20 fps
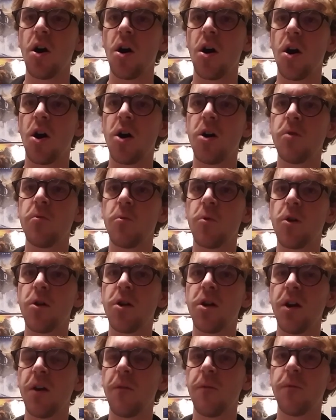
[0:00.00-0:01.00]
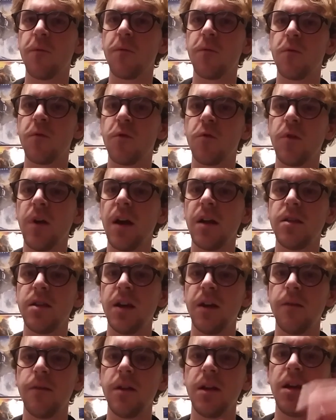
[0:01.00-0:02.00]
hard work of
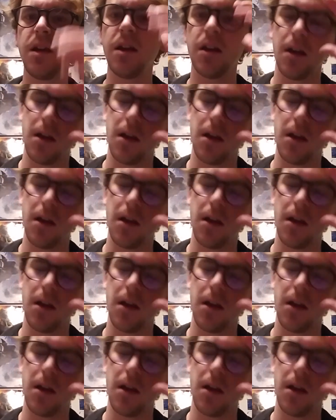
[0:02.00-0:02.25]
creativity,